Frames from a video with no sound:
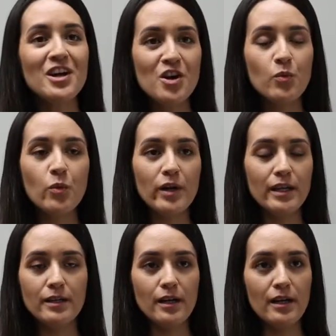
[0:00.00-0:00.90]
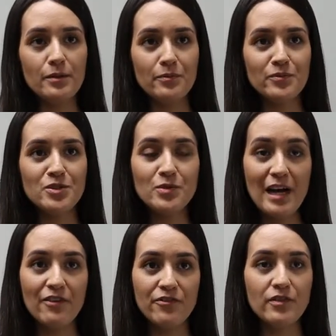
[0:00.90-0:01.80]
Mm-hmm. We do
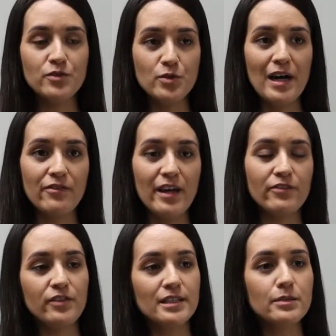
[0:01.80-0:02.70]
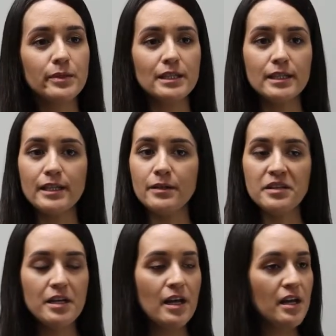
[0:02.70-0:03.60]
have that flexibility.
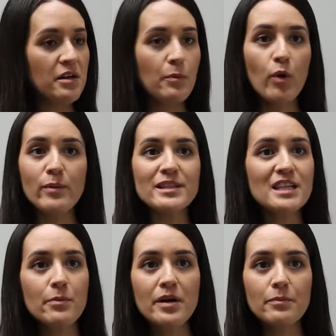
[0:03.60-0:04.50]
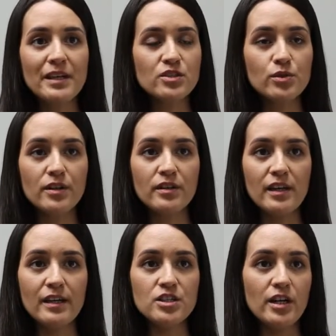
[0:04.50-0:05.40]
Appointments come up, that sort of
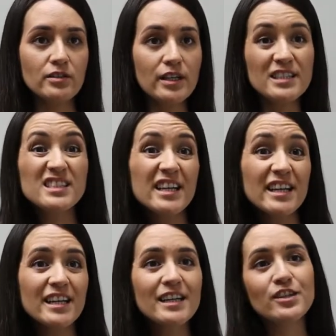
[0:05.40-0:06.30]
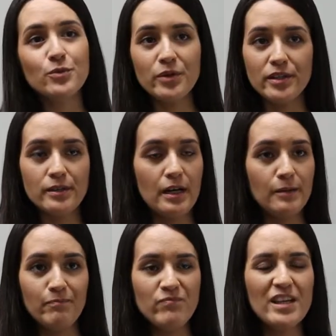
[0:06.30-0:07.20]
thing. Child gets sick,
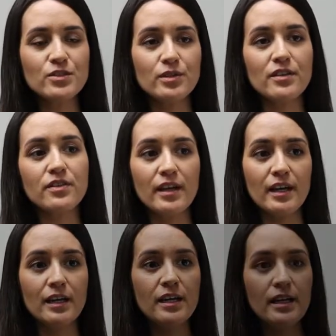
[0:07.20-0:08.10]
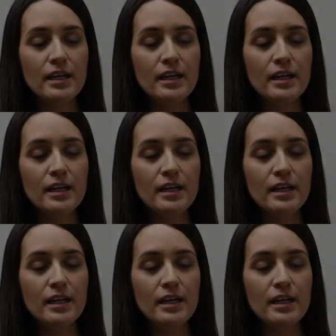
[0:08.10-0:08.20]
that sort of thing.